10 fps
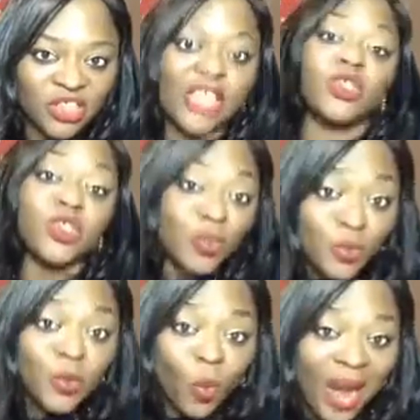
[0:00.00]
then
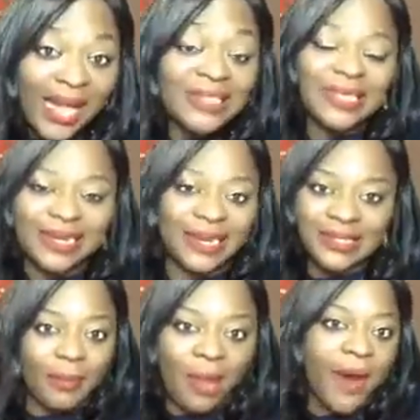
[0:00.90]
choose wisely not
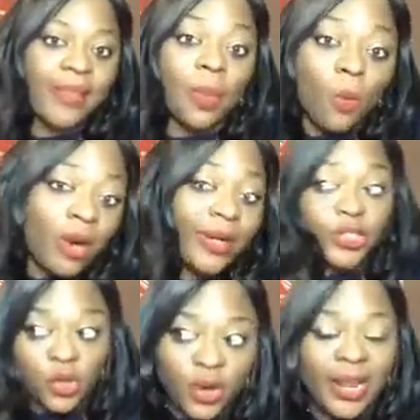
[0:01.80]
to marry the one
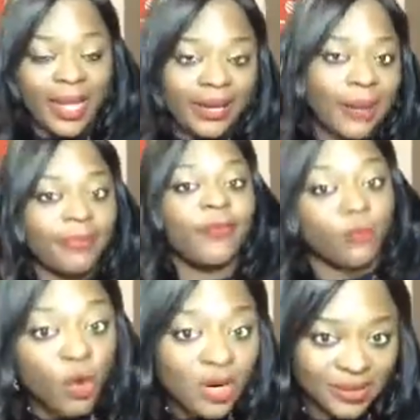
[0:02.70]
that you're going to end up
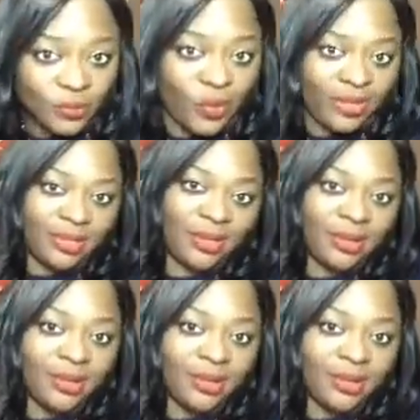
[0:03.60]
divorced with.